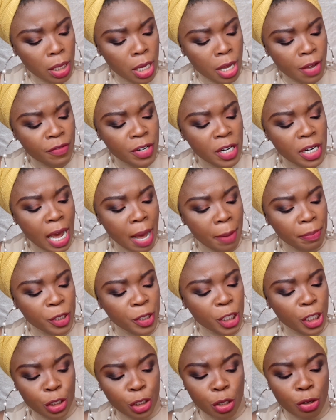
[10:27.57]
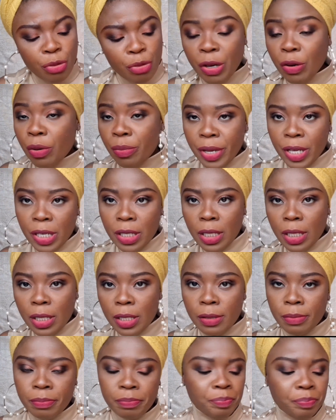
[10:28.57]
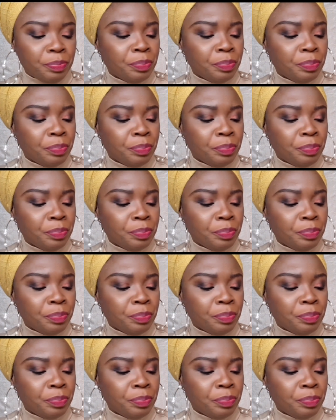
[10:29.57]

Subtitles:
Evening application recommended.